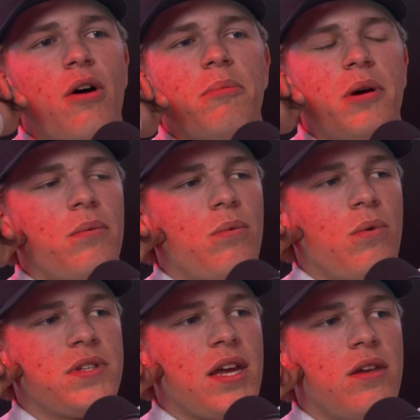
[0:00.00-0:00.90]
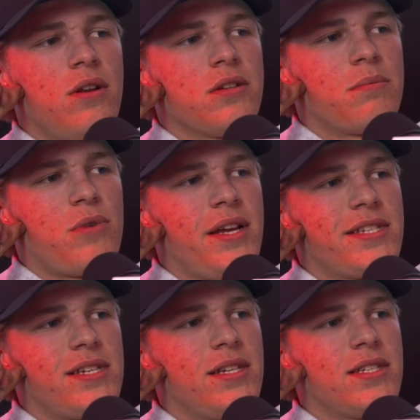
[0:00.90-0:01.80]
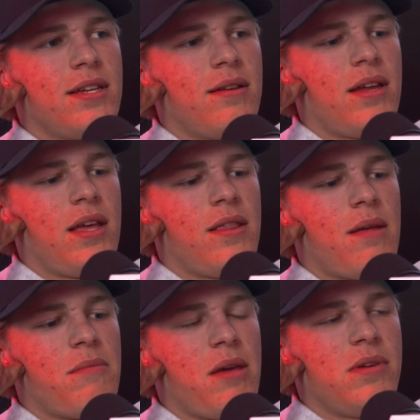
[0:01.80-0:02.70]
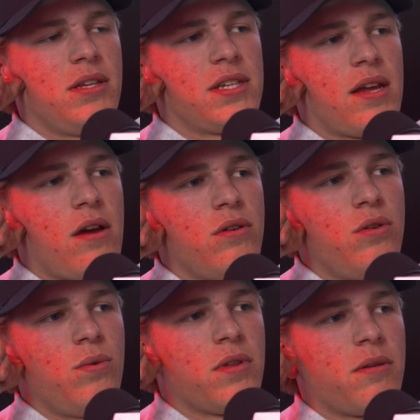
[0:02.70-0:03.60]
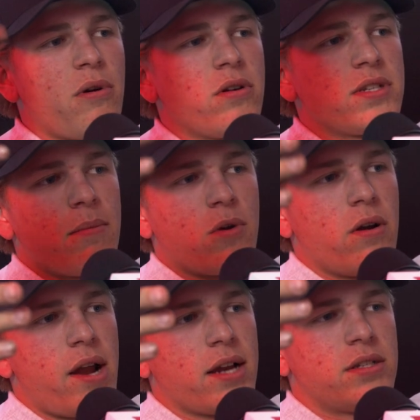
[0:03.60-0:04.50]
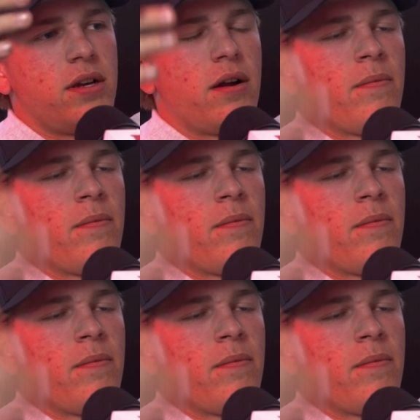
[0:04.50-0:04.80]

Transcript: but we'll take you to some races and then maybe see how you do with the part-time car next year.